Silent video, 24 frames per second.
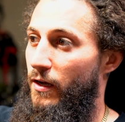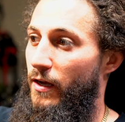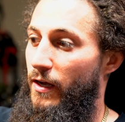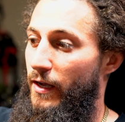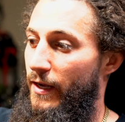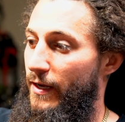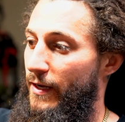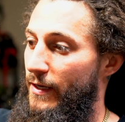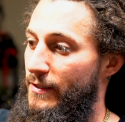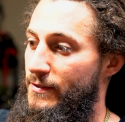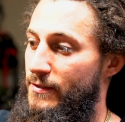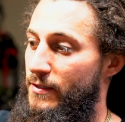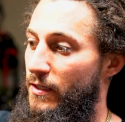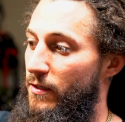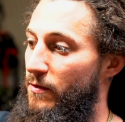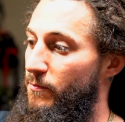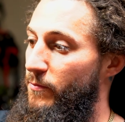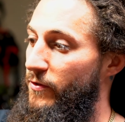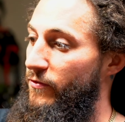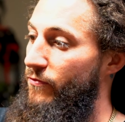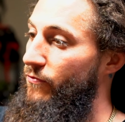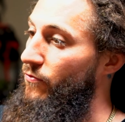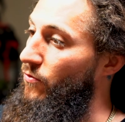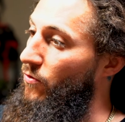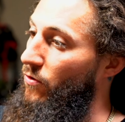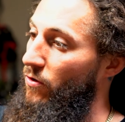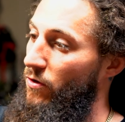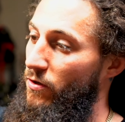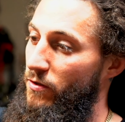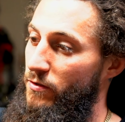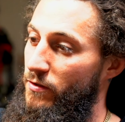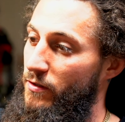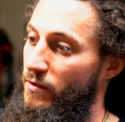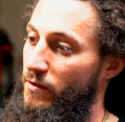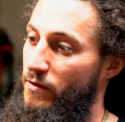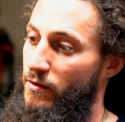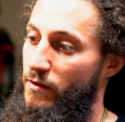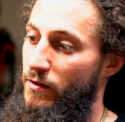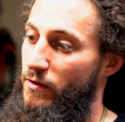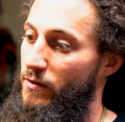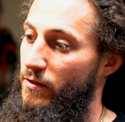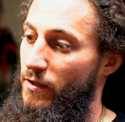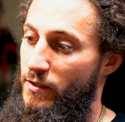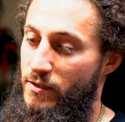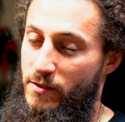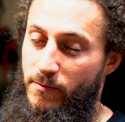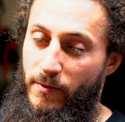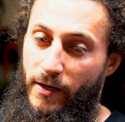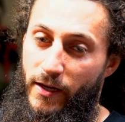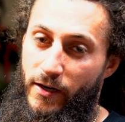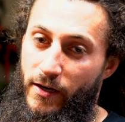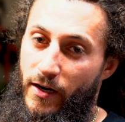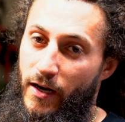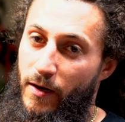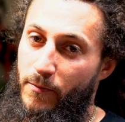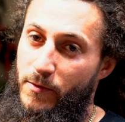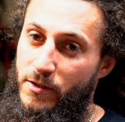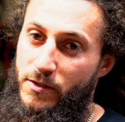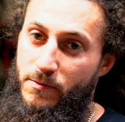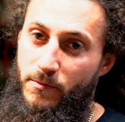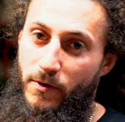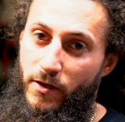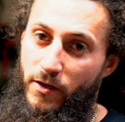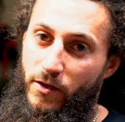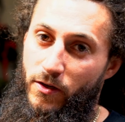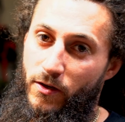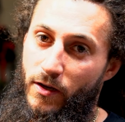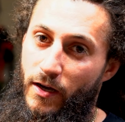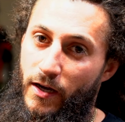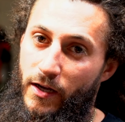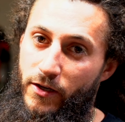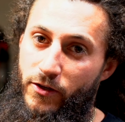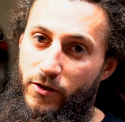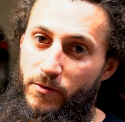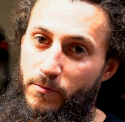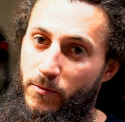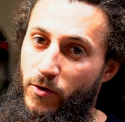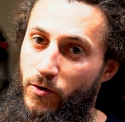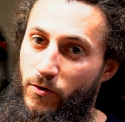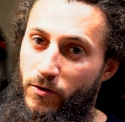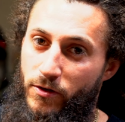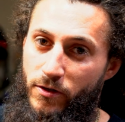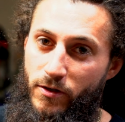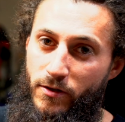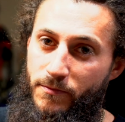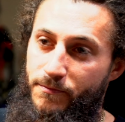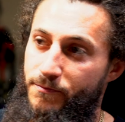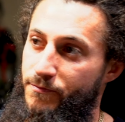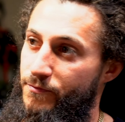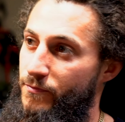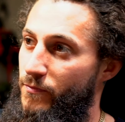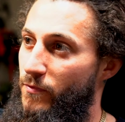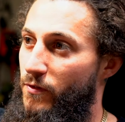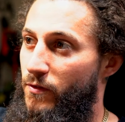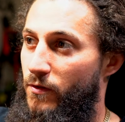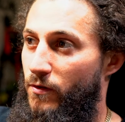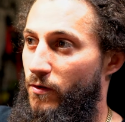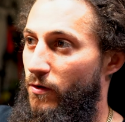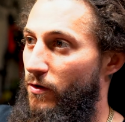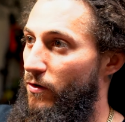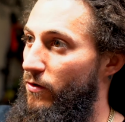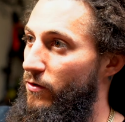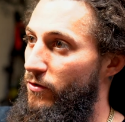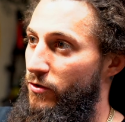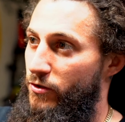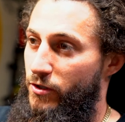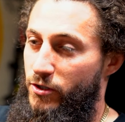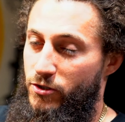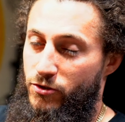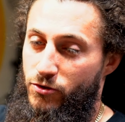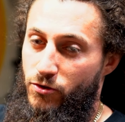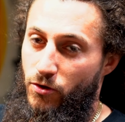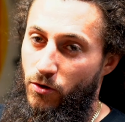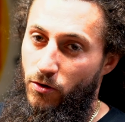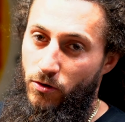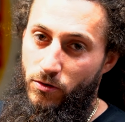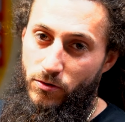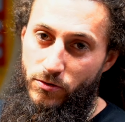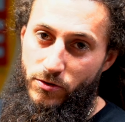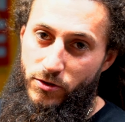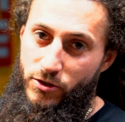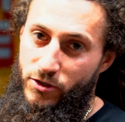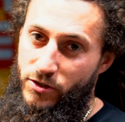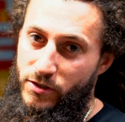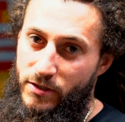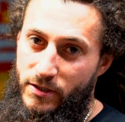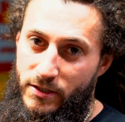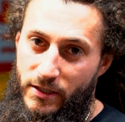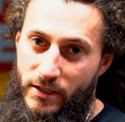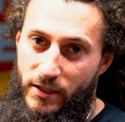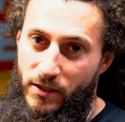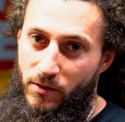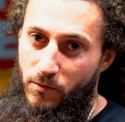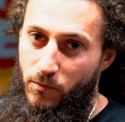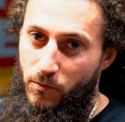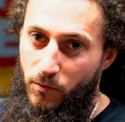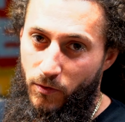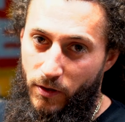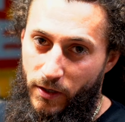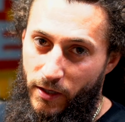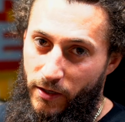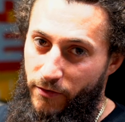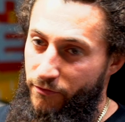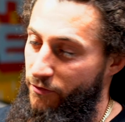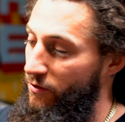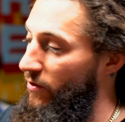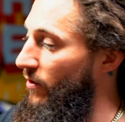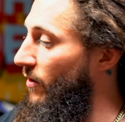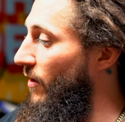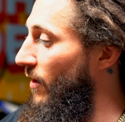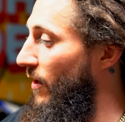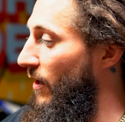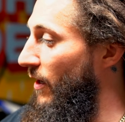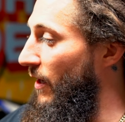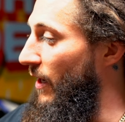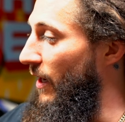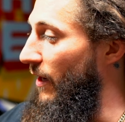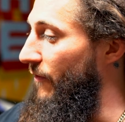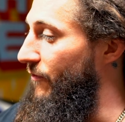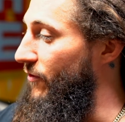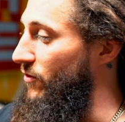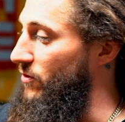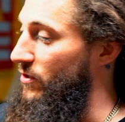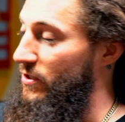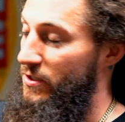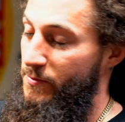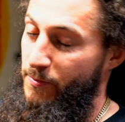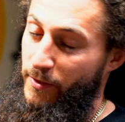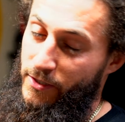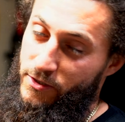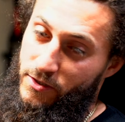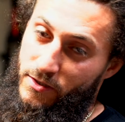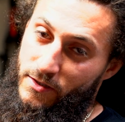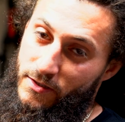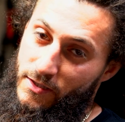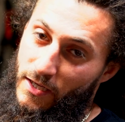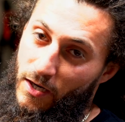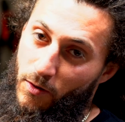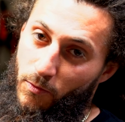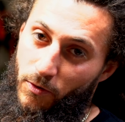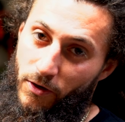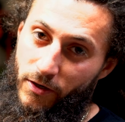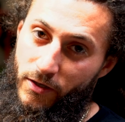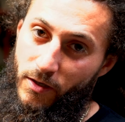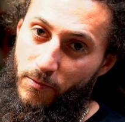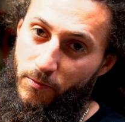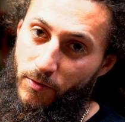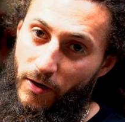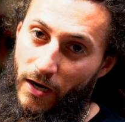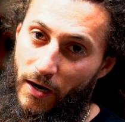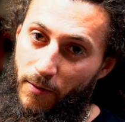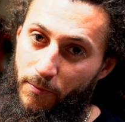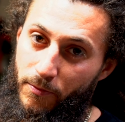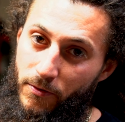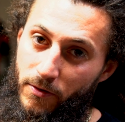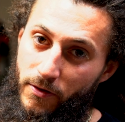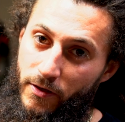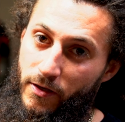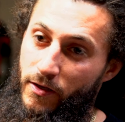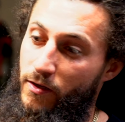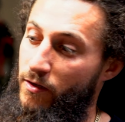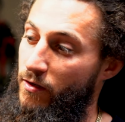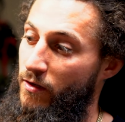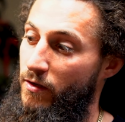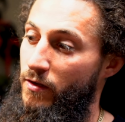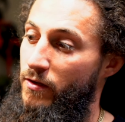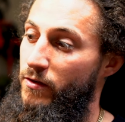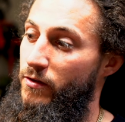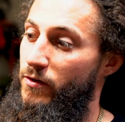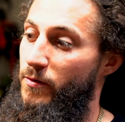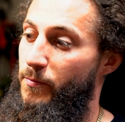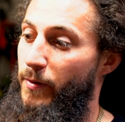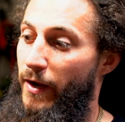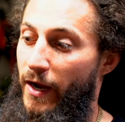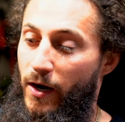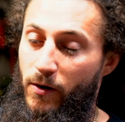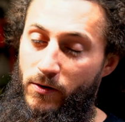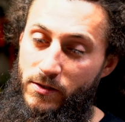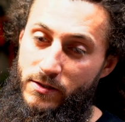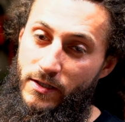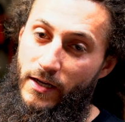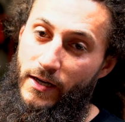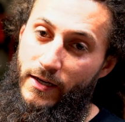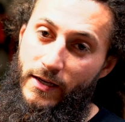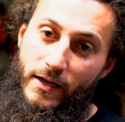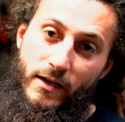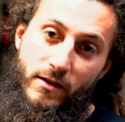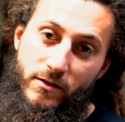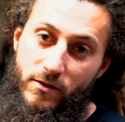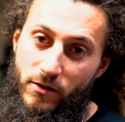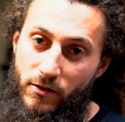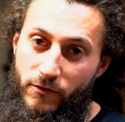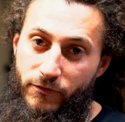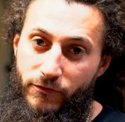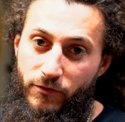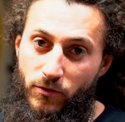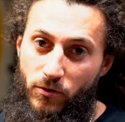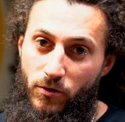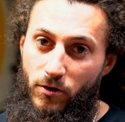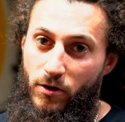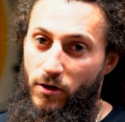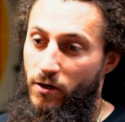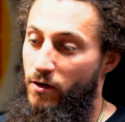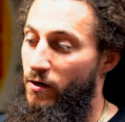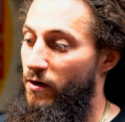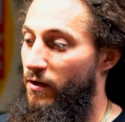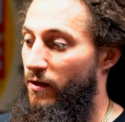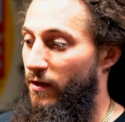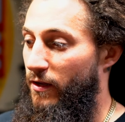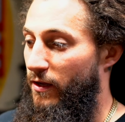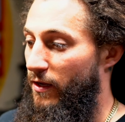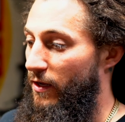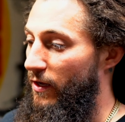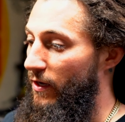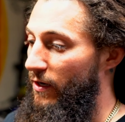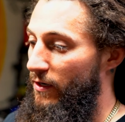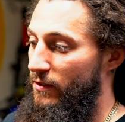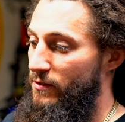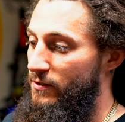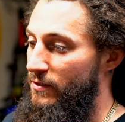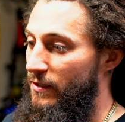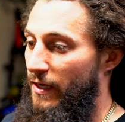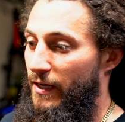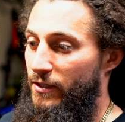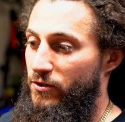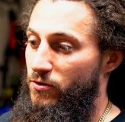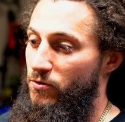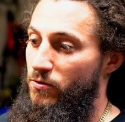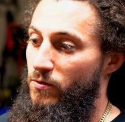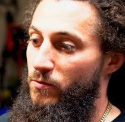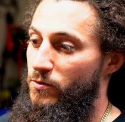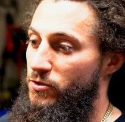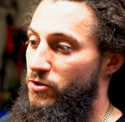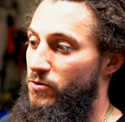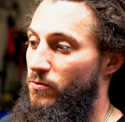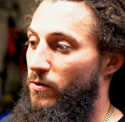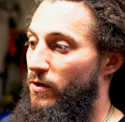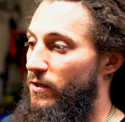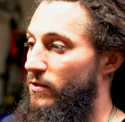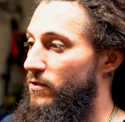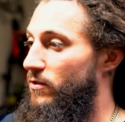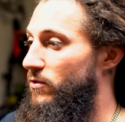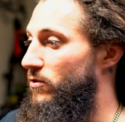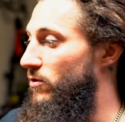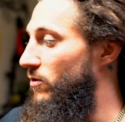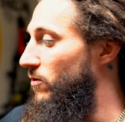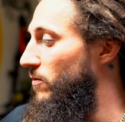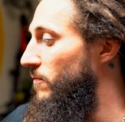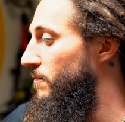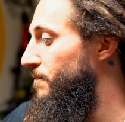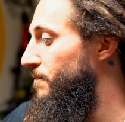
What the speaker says: Like I said before, it doesn't matter how much money you got in your motor, controls, your seat, whatever. If your suspension's not working properly, your power's not getting to the floor, and it's not doing what you want it to do.